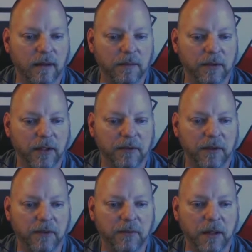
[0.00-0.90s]
So this
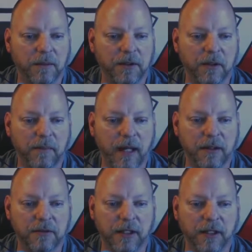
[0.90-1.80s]
is what comes in the
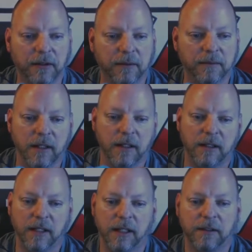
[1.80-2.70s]
package right here.
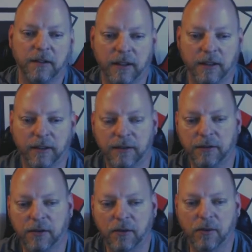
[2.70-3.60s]
You get
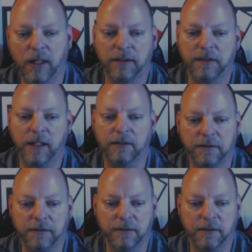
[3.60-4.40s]
the quad itself.